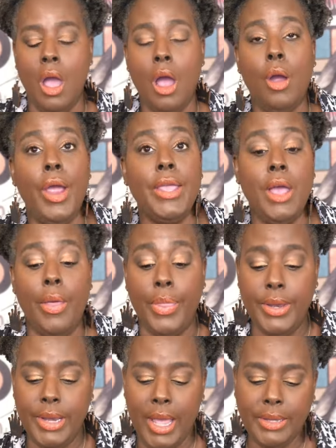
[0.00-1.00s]
All right, y'all. The
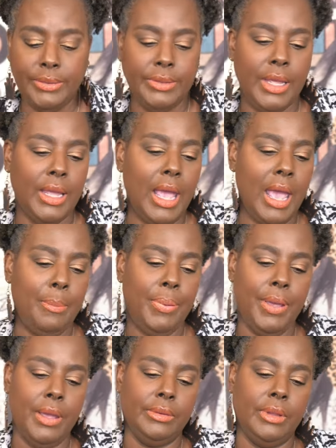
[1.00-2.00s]
next thing I
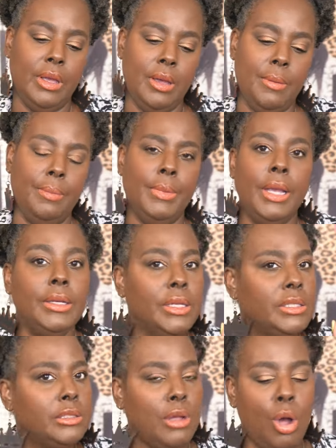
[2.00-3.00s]
picked up, and
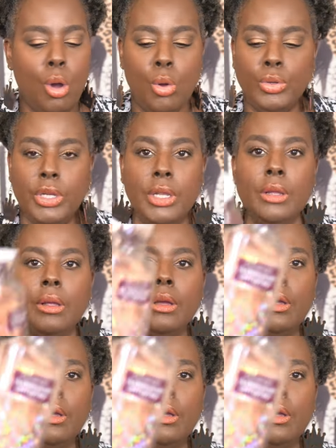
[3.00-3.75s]
this is oldie,